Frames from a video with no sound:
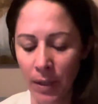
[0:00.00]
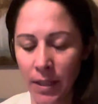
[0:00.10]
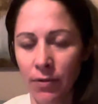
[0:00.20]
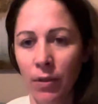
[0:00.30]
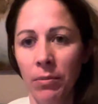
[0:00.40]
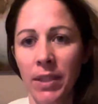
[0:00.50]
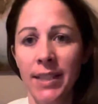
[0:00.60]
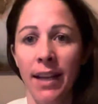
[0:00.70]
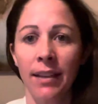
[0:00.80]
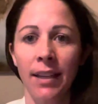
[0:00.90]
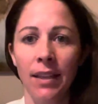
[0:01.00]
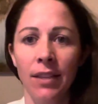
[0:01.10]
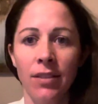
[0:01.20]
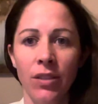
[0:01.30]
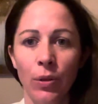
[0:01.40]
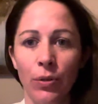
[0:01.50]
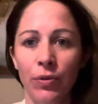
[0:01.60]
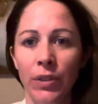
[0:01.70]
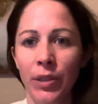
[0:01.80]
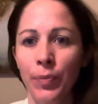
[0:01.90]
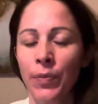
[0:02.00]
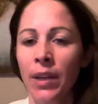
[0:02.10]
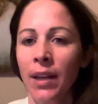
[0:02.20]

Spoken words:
It's from the 10 Keys to Total Freedom